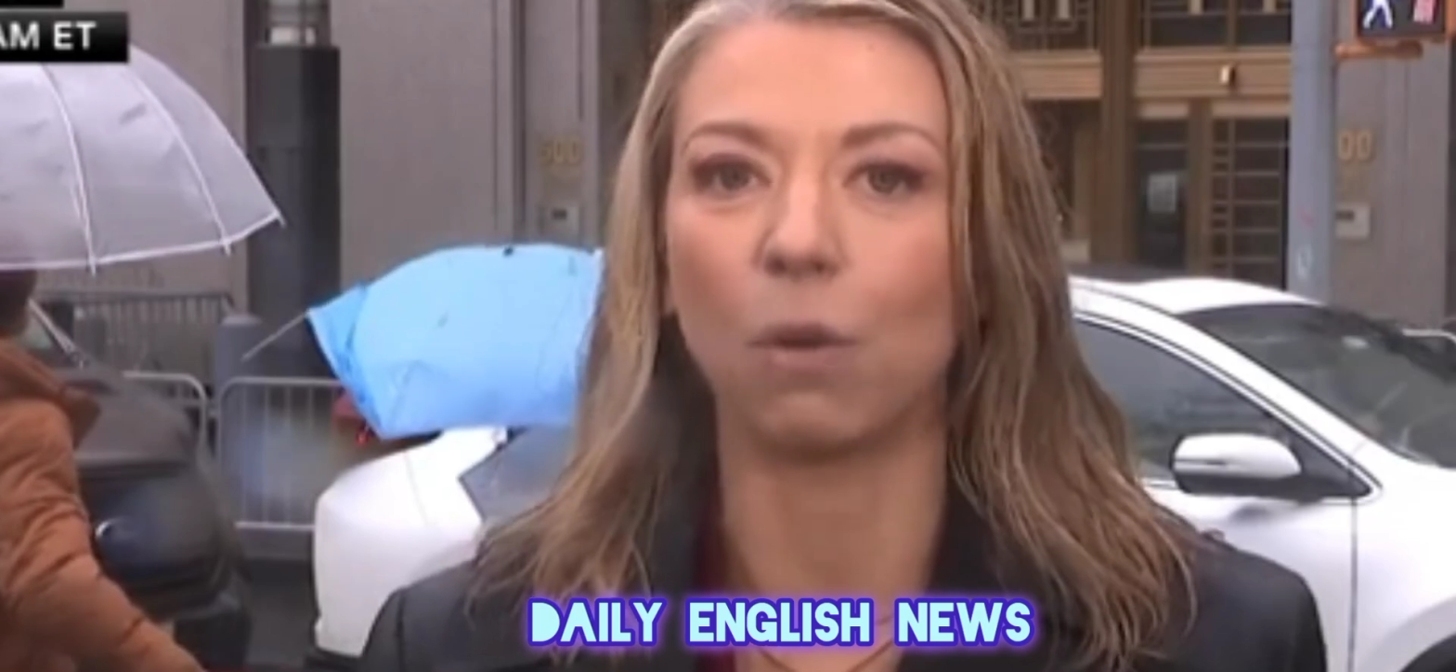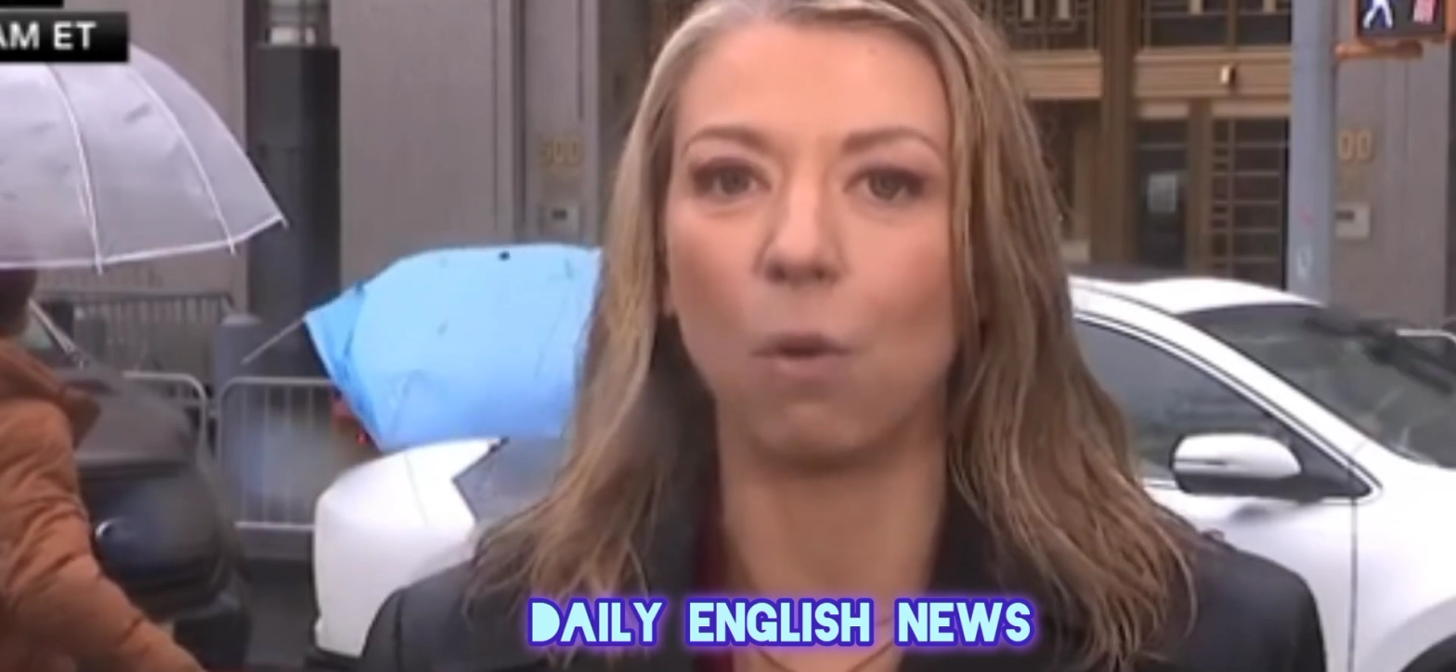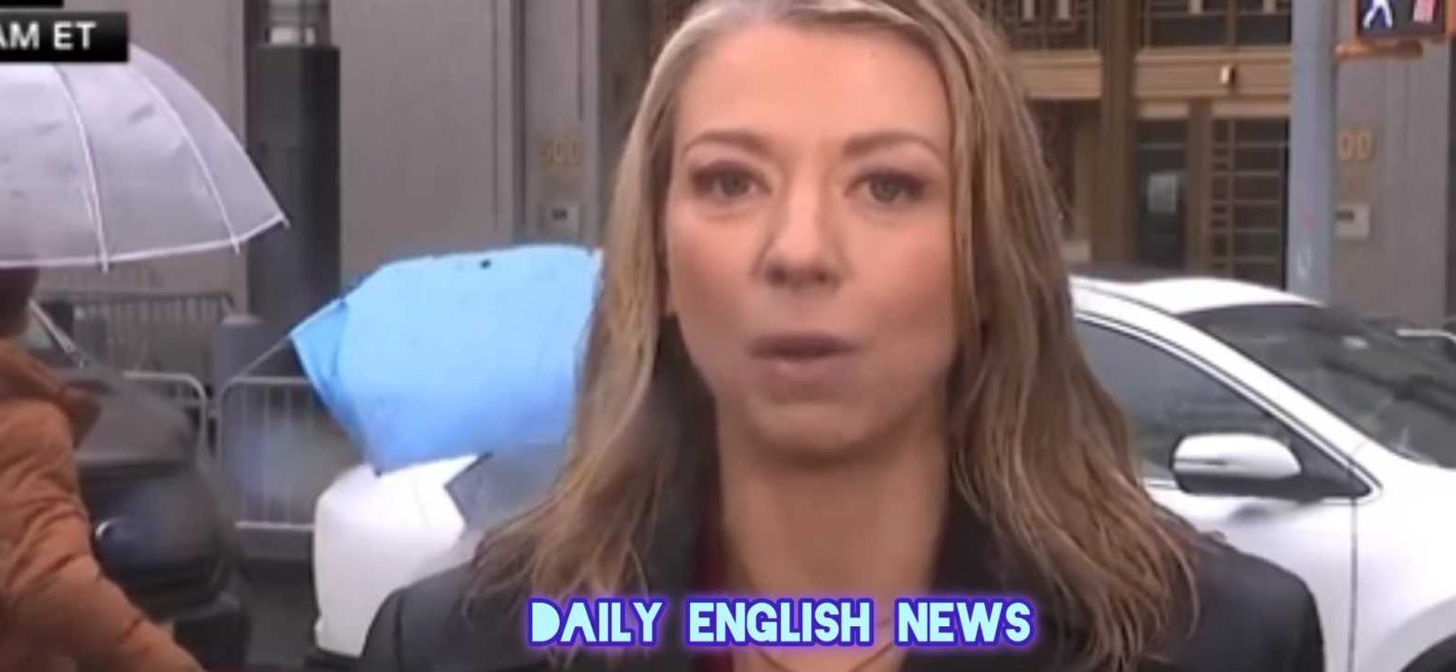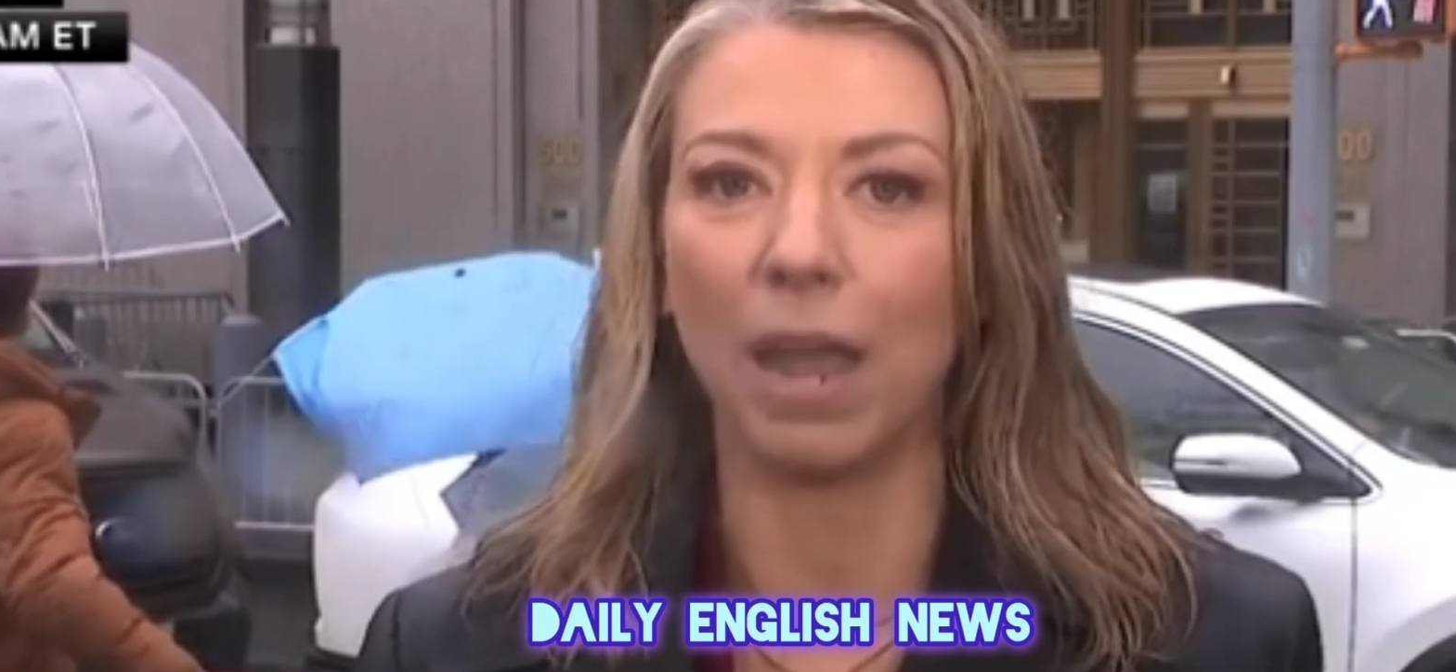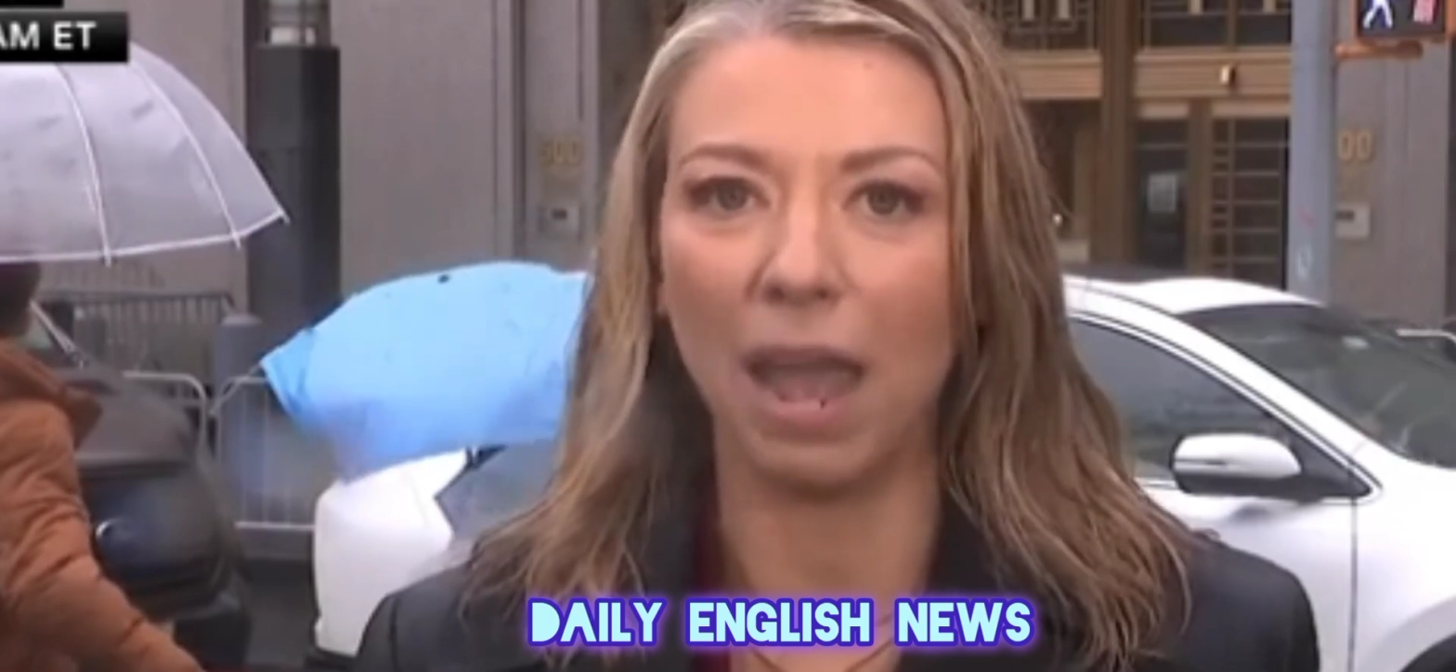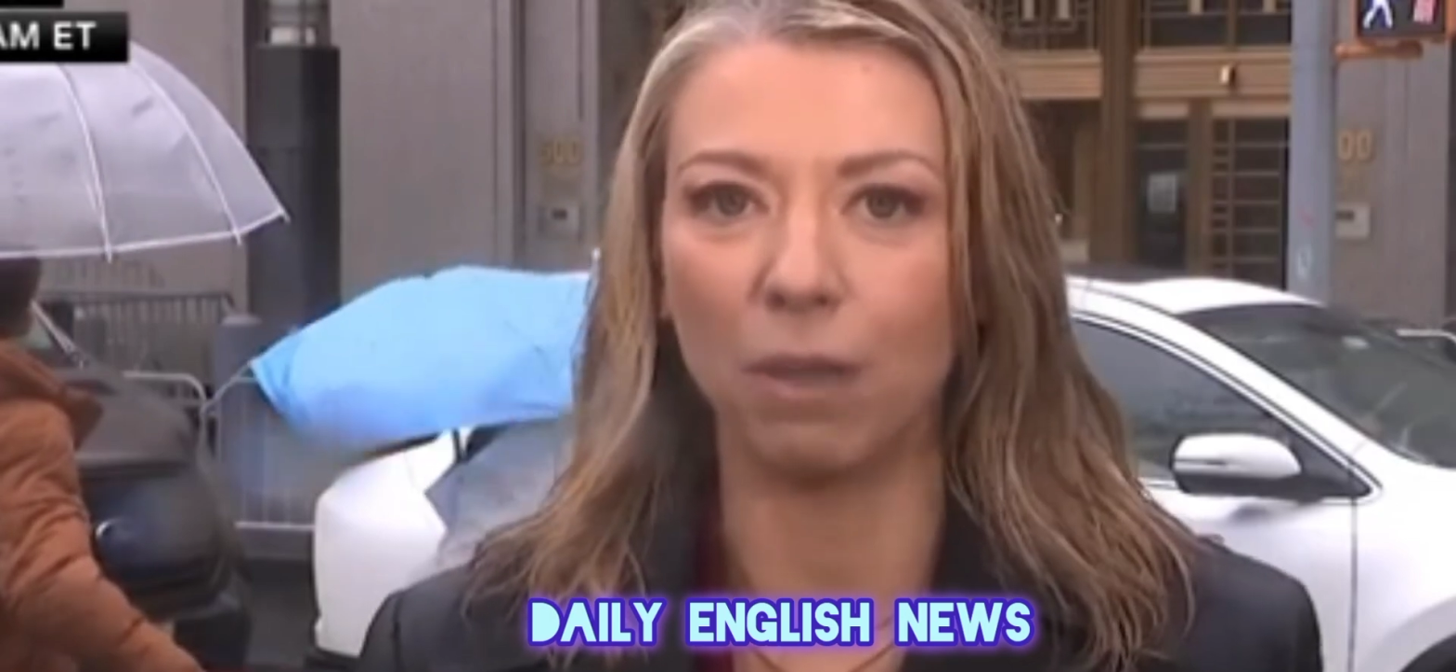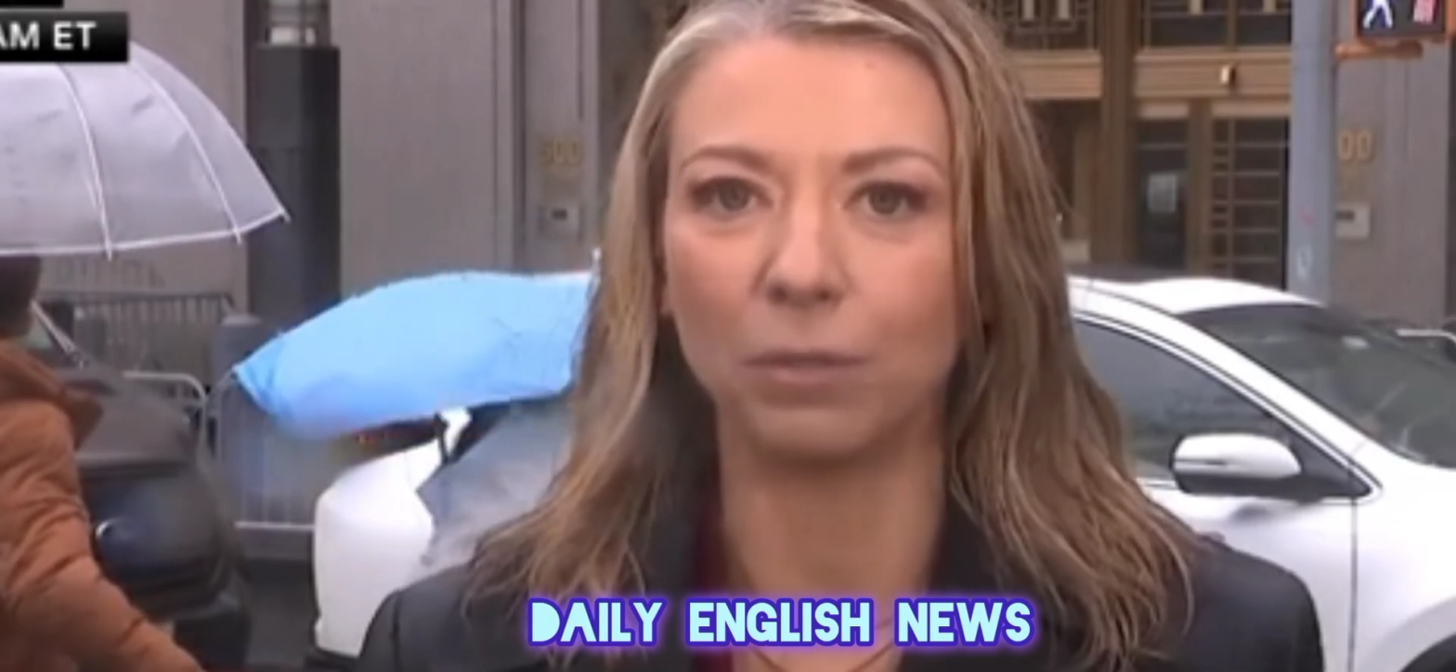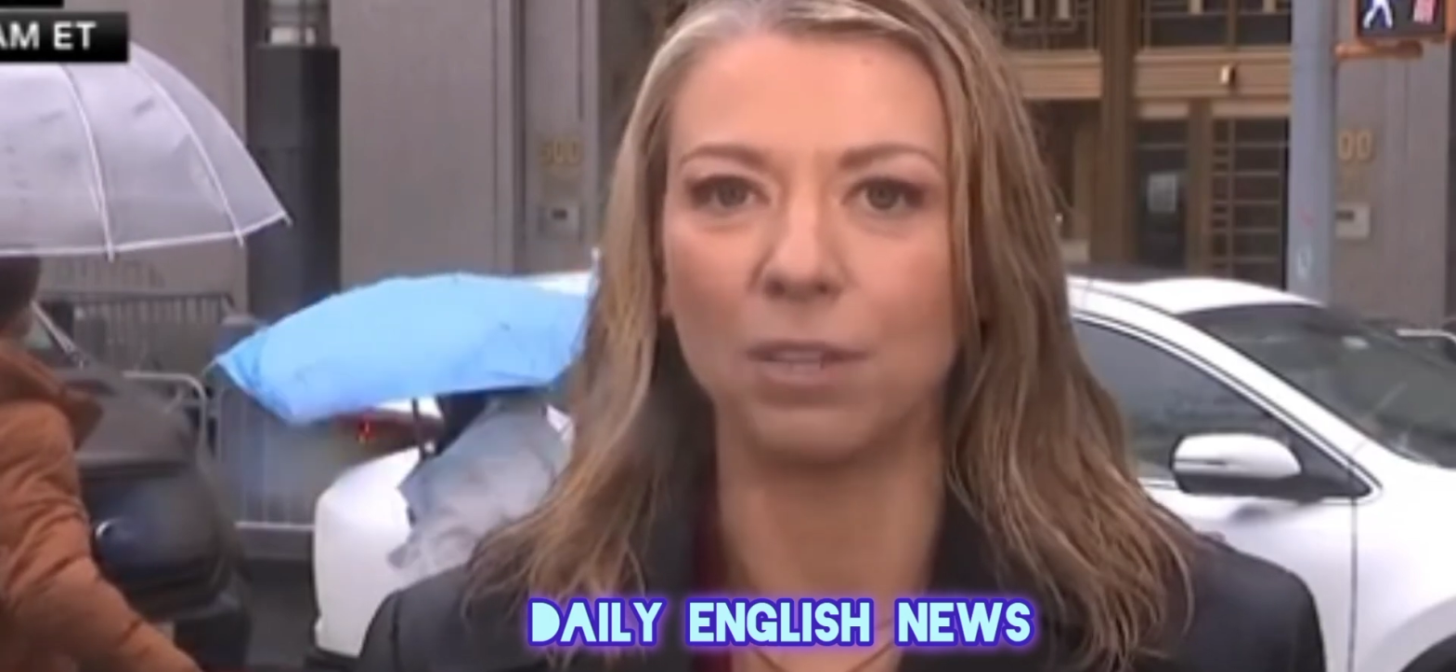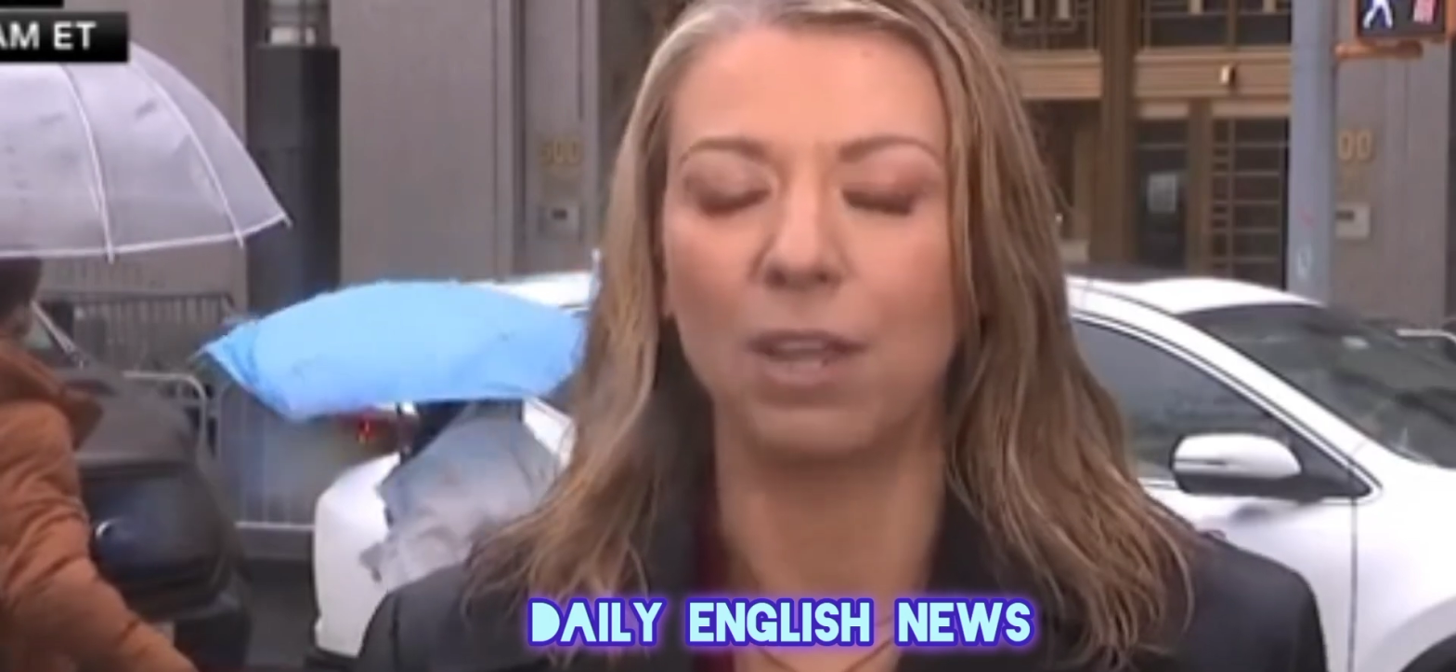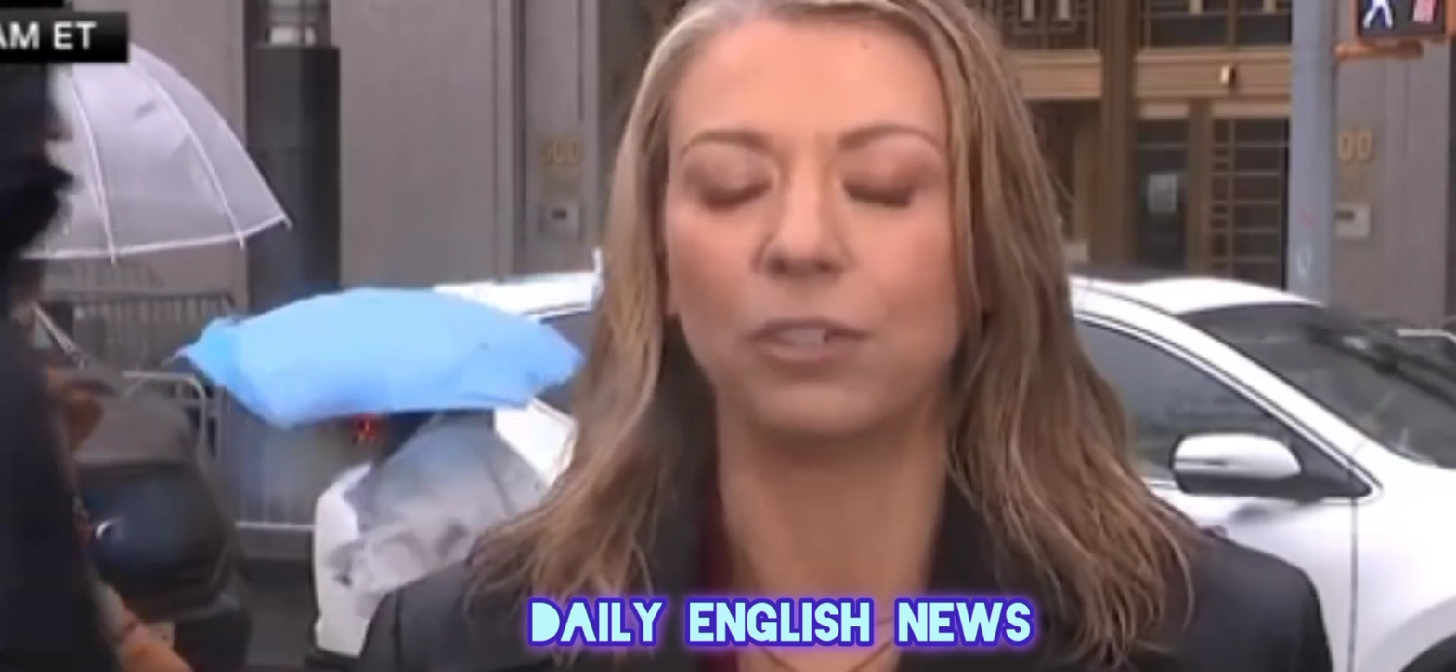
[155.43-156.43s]

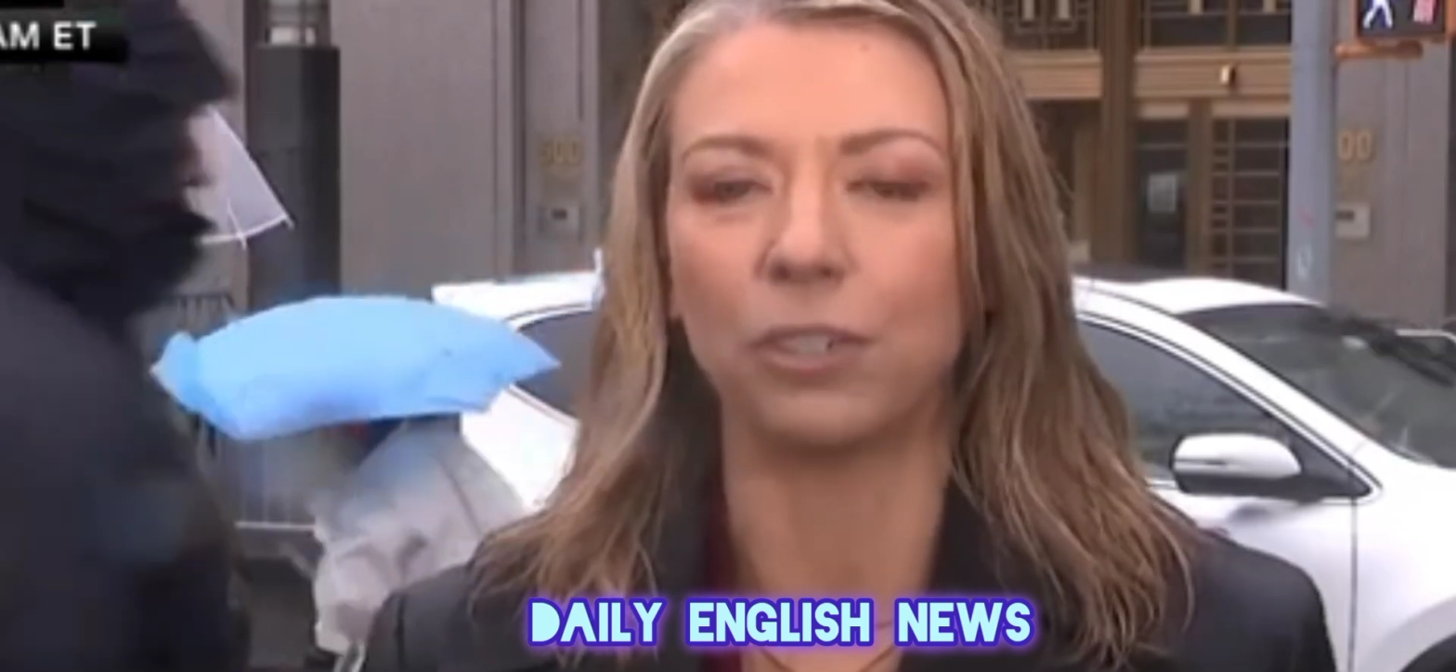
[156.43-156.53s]
courthouse,